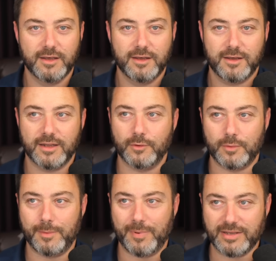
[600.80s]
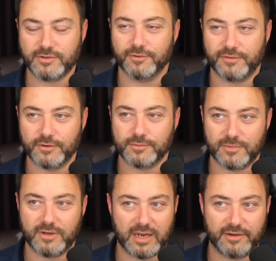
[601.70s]
And it would be better if
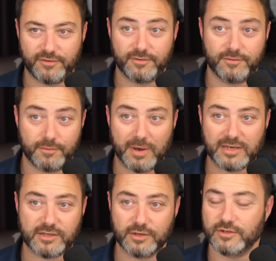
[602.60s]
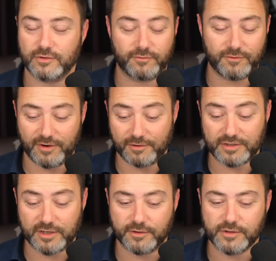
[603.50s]
if the Mexicans and the various
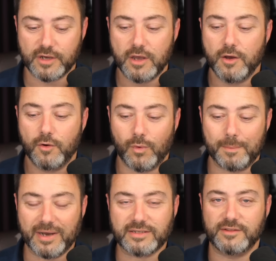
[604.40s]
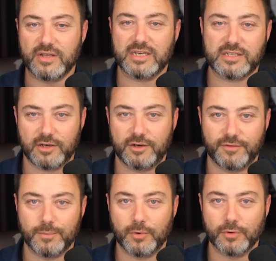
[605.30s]
others went back to their side of the
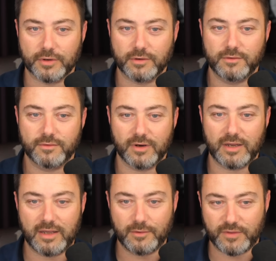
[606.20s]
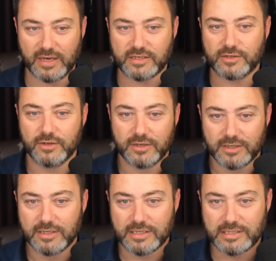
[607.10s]
border, right? That's
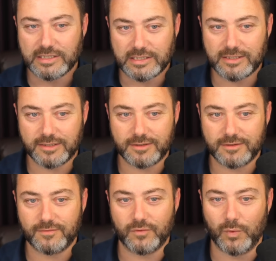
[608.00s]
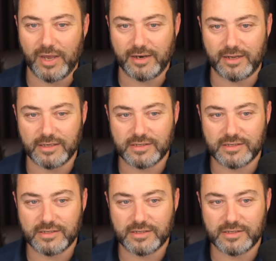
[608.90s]
the way it is.